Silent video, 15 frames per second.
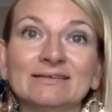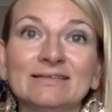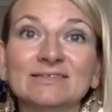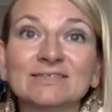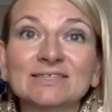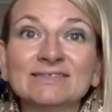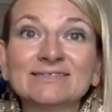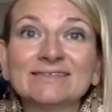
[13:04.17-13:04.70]
It's
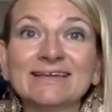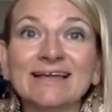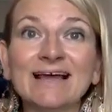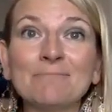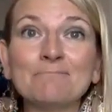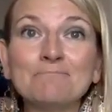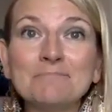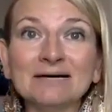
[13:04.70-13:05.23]
just the
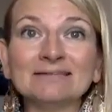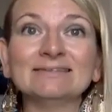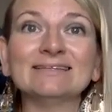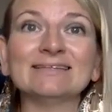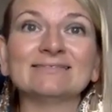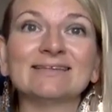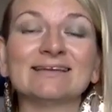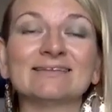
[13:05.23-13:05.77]

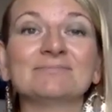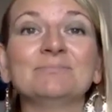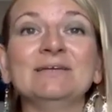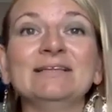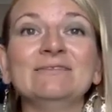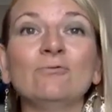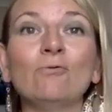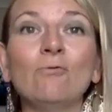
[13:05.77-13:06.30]
abundance has
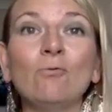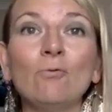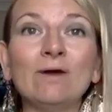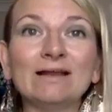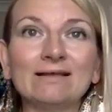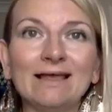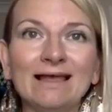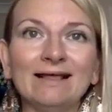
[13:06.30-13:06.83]
been
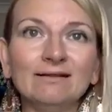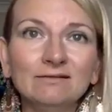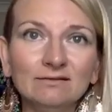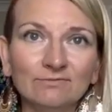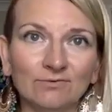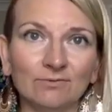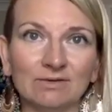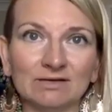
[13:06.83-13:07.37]
withheld
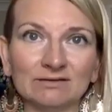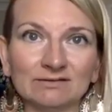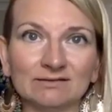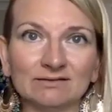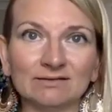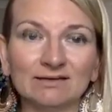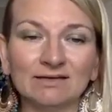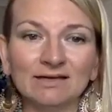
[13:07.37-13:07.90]
from us.
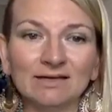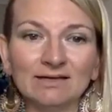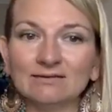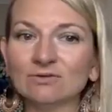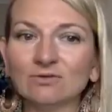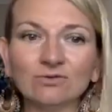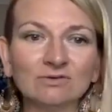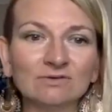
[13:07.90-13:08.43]
There's
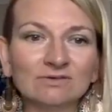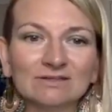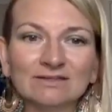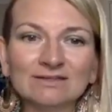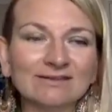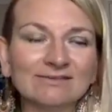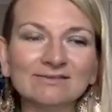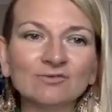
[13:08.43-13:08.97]

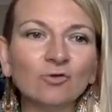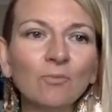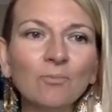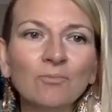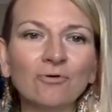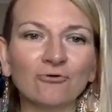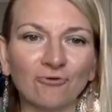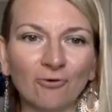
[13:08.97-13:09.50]
no
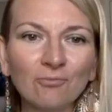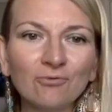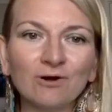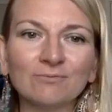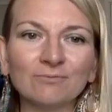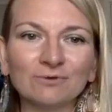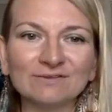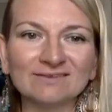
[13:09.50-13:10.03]

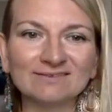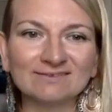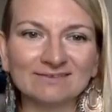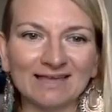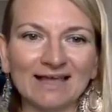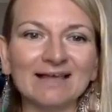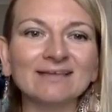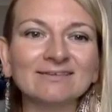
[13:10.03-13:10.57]
problem with
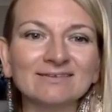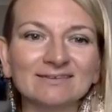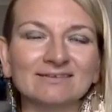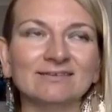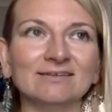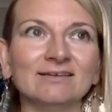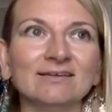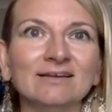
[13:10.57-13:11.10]

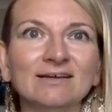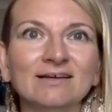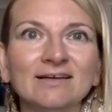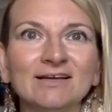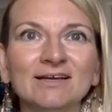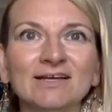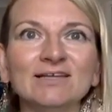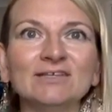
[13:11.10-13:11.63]
scarcity.
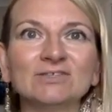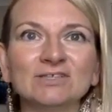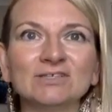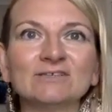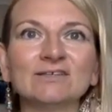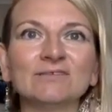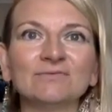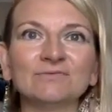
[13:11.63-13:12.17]
It's just
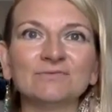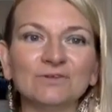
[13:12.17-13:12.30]
if,